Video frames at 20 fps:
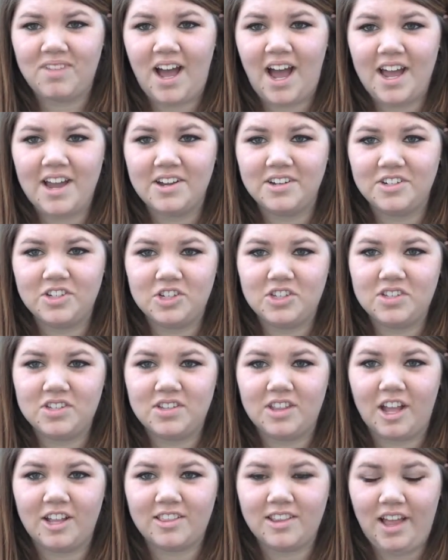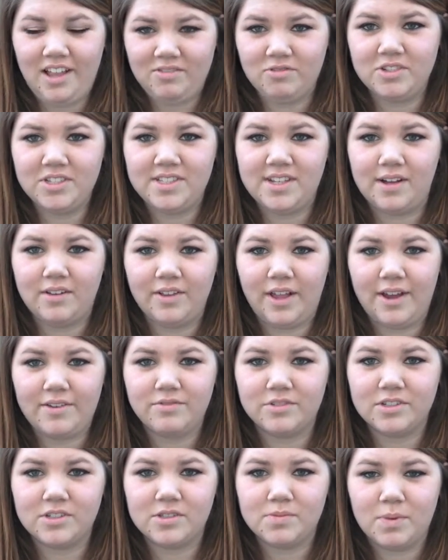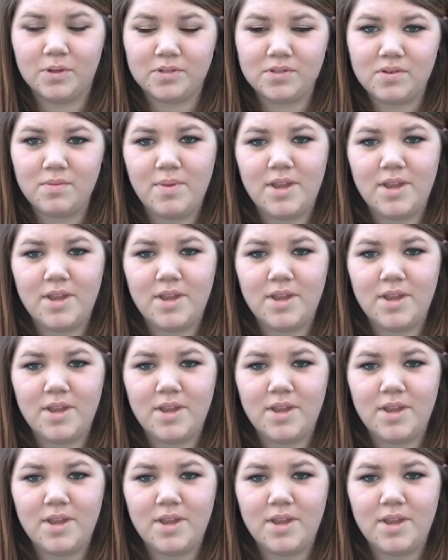I just thought that was how life was supposed to